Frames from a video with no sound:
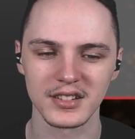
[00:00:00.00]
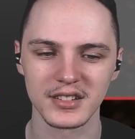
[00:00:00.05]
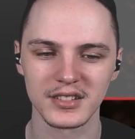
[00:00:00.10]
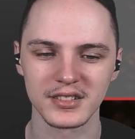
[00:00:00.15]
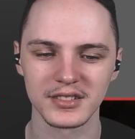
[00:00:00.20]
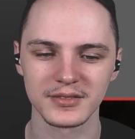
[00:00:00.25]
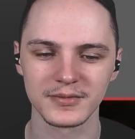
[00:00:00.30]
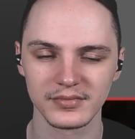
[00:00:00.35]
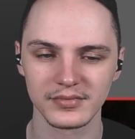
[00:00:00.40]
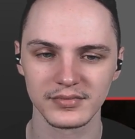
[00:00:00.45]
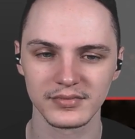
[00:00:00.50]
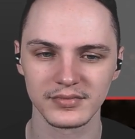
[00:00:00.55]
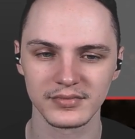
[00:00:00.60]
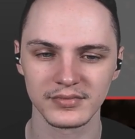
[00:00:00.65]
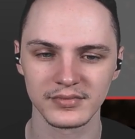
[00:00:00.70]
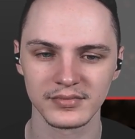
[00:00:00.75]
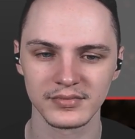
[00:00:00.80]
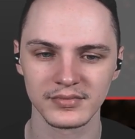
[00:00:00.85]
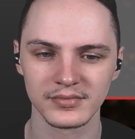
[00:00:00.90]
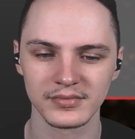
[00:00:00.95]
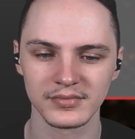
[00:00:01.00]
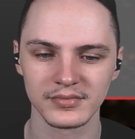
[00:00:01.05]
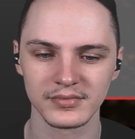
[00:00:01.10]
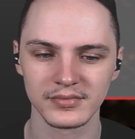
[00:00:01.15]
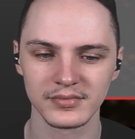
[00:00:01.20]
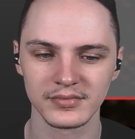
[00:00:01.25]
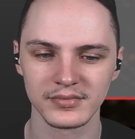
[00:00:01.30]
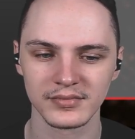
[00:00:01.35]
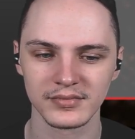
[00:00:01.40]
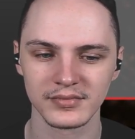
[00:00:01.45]

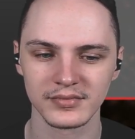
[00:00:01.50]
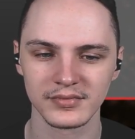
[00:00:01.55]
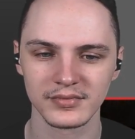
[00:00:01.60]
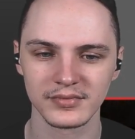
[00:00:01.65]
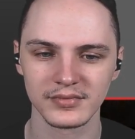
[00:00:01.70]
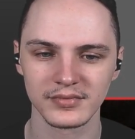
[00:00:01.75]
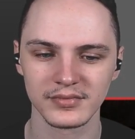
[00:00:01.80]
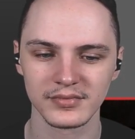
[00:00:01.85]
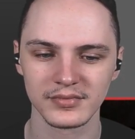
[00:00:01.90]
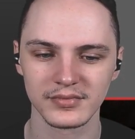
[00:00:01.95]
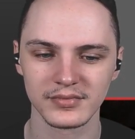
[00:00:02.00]
No one is speaking in this clip.